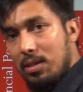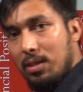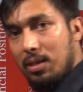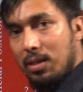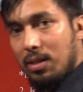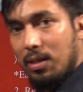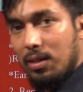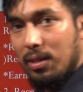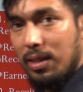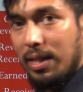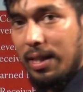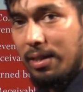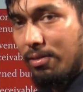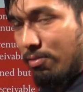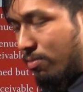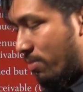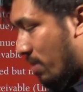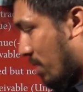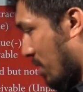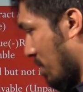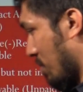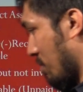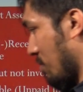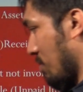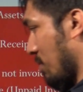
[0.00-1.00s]
that we
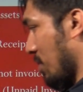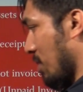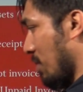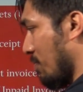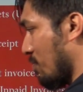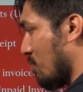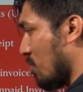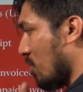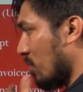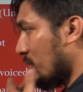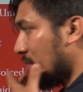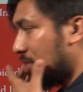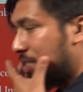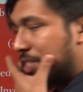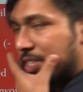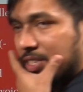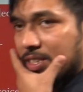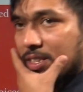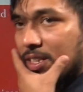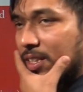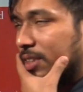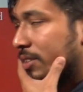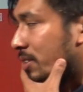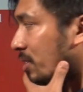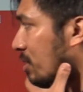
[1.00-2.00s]
have just
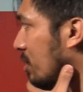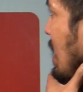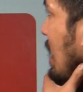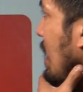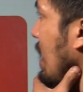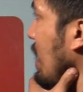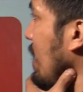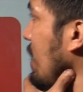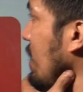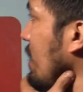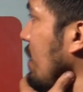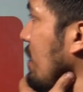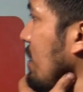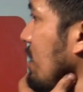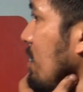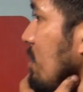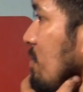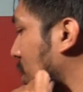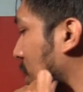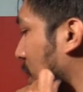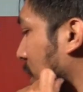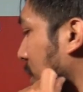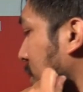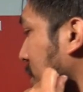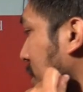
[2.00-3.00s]
discussed. And
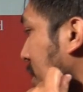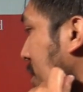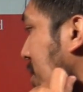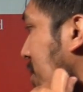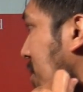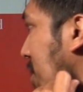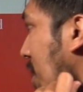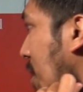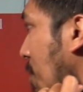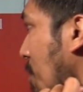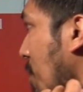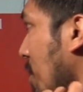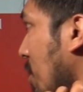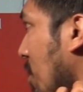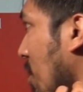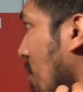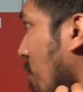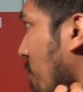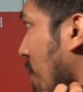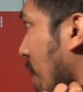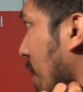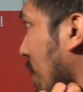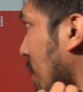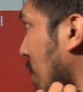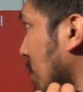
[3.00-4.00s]
in the statement of
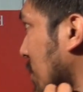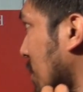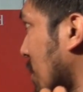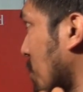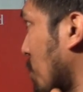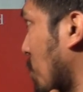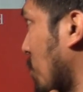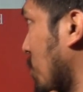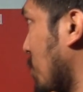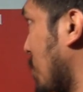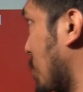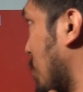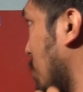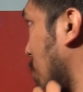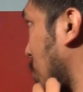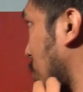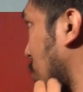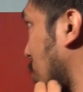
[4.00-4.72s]
financial position,